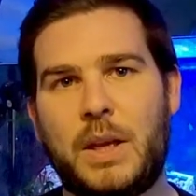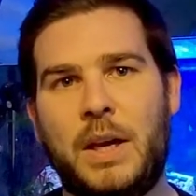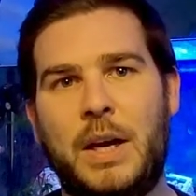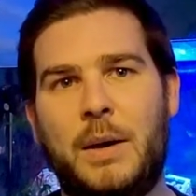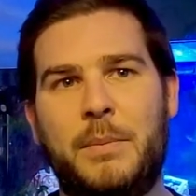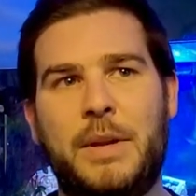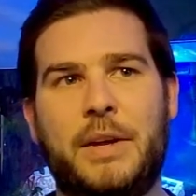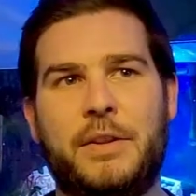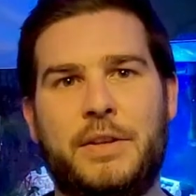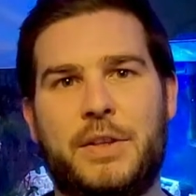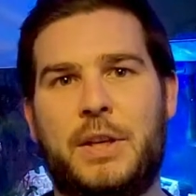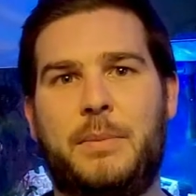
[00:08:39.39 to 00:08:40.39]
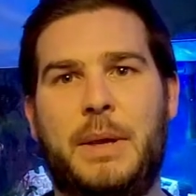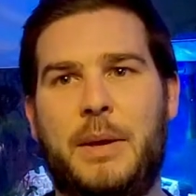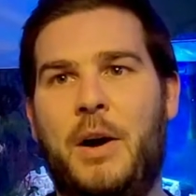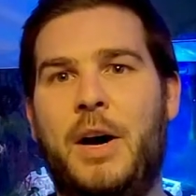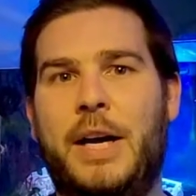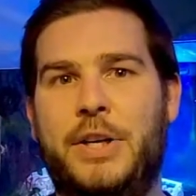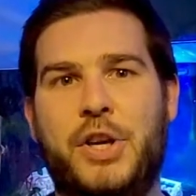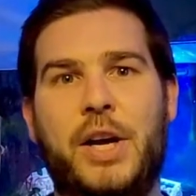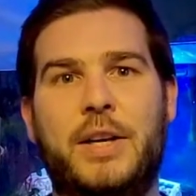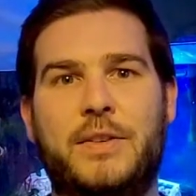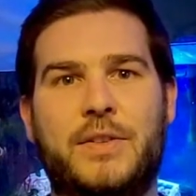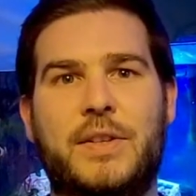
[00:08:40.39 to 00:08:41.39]
Now there's going to be a higher
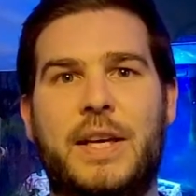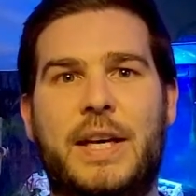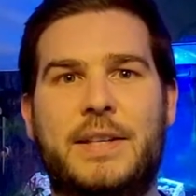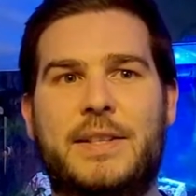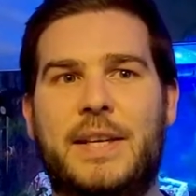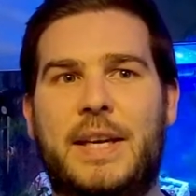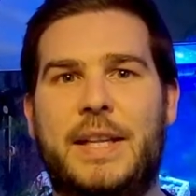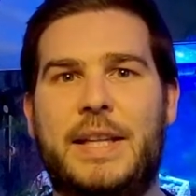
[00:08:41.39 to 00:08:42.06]
chance that